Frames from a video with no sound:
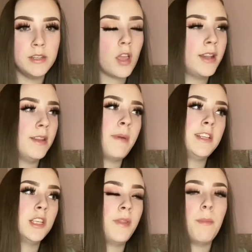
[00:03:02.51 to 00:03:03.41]
I didn't
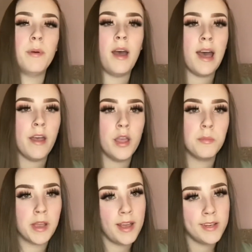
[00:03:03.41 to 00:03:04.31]
mention that, but at home I
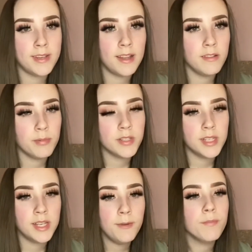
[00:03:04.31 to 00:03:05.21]
had a TENS
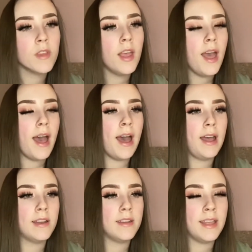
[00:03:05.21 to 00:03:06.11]
machine
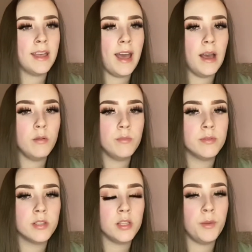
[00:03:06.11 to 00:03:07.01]
and it helps.
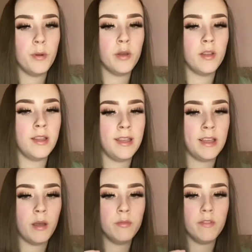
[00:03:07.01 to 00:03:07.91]
It
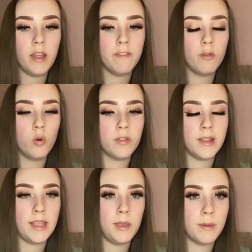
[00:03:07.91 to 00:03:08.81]
comes with like 4
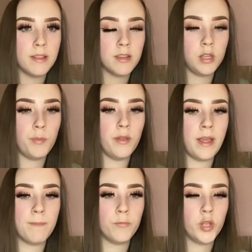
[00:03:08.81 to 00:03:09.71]
sticky bits and you put
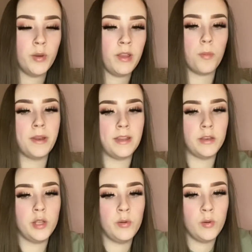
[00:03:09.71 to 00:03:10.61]
them 2 up and then
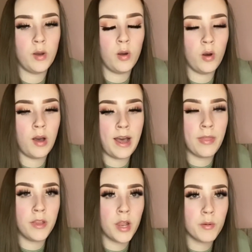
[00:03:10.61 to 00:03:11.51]
2 at the
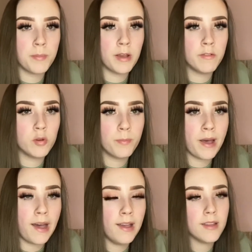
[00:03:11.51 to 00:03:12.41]
lower bit of your
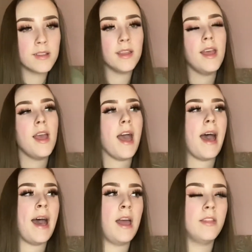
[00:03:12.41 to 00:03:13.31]
back,
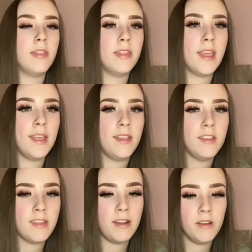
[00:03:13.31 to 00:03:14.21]
and they
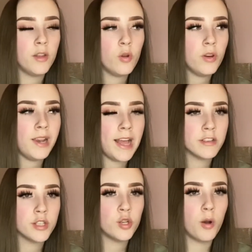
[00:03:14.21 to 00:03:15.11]
send not an electric
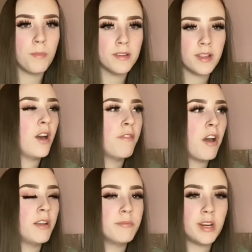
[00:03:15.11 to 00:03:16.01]
shock but it's like a
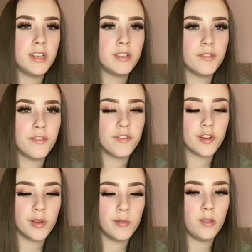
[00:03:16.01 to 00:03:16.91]
vibration
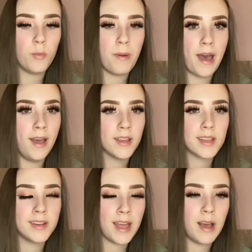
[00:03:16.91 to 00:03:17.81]
through your back and
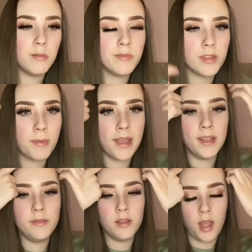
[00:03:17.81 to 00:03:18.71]
it helps the pain.
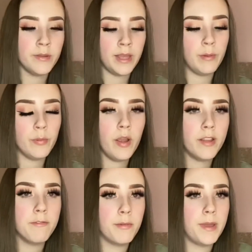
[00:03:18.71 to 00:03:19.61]
It was working
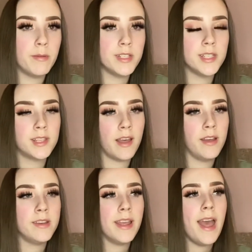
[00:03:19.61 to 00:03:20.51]
for me, which is good.
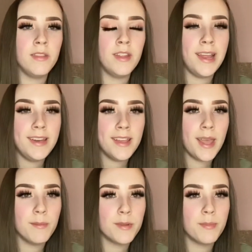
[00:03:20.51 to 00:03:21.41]
And the lady
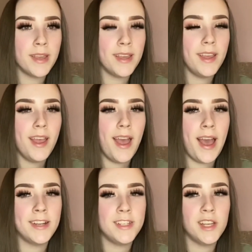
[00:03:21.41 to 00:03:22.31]
came to me
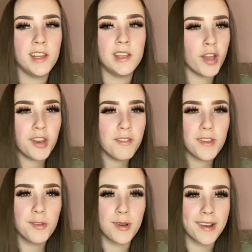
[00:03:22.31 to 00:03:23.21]
and she goes, I don't think
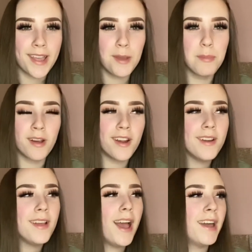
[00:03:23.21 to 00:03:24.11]
you're in labour.
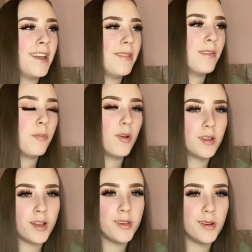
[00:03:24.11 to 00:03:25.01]
And at this point I
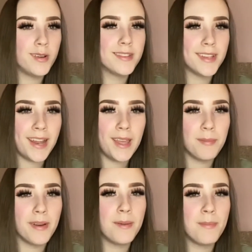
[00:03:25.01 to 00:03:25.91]
knew I was in
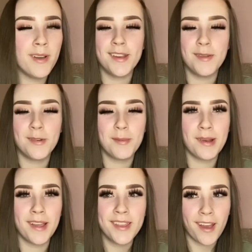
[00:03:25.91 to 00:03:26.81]
labour, but I didn't want to be
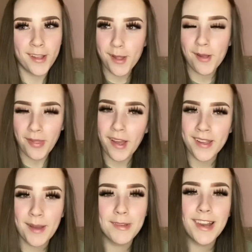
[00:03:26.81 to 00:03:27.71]
like, I know that I
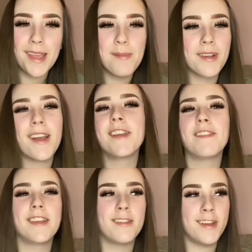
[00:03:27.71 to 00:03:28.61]
am in labour kind of
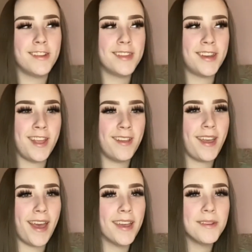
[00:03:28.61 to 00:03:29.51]
thing, so I just said
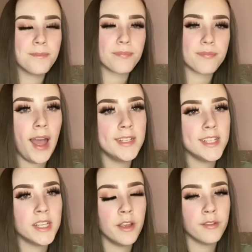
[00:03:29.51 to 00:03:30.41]
okay. And she
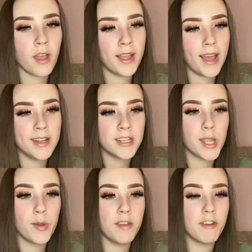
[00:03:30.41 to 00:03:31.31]
goes, I can check you
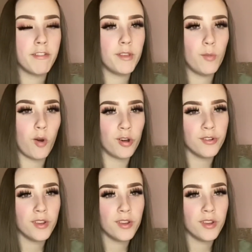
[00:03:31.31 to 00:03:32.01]
over if you want.